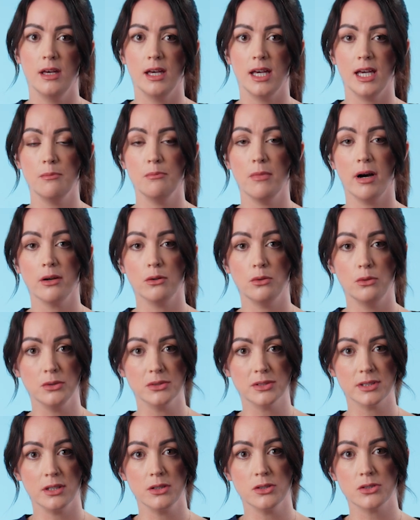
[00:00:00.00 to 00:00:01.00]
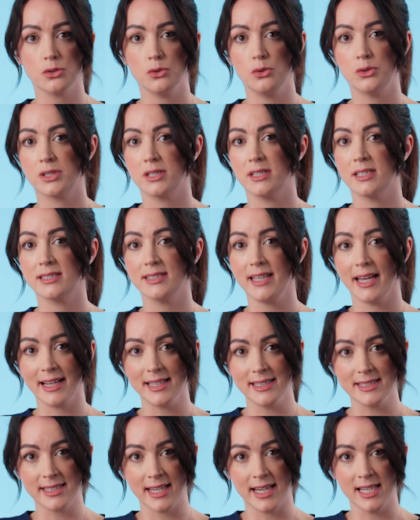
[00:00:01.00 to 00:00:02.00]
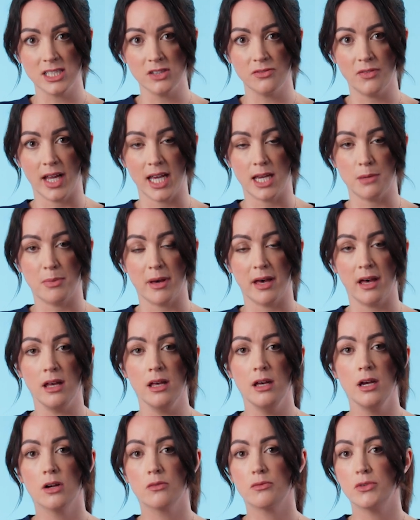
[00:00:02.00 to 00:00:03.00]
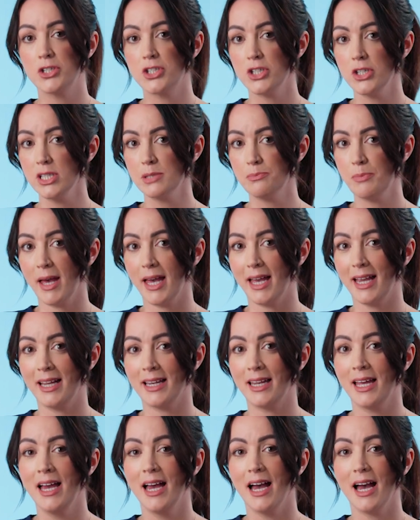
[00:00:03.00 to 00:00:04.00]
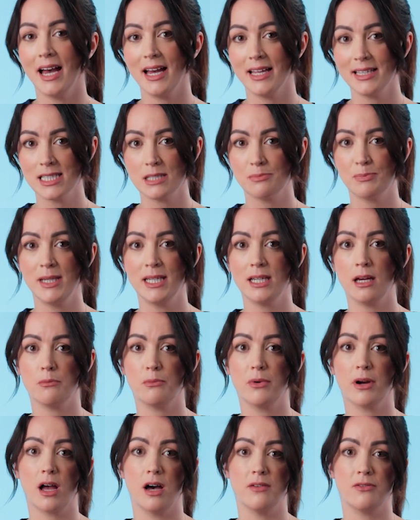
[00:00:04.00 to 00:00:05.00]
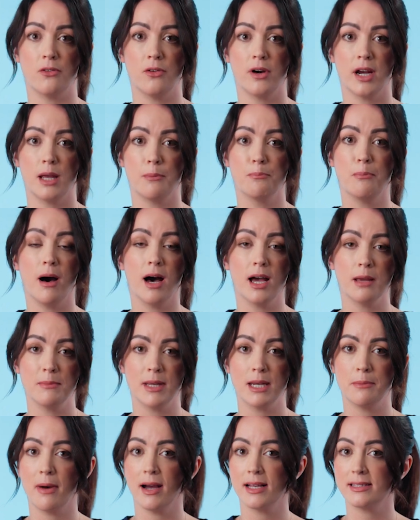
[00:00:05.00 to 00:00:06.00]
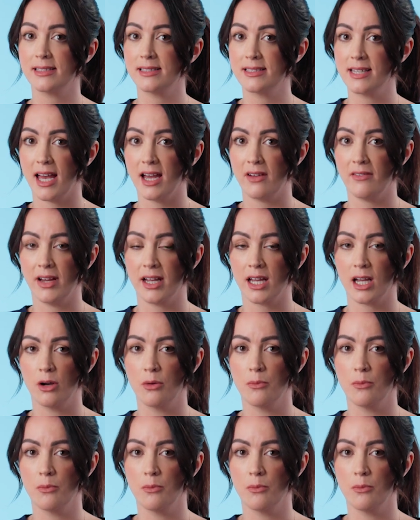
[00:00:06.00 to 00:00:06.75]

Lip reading: It might also shorten the second stage of labour, reduce pain and speed up recovery by minimising tearing.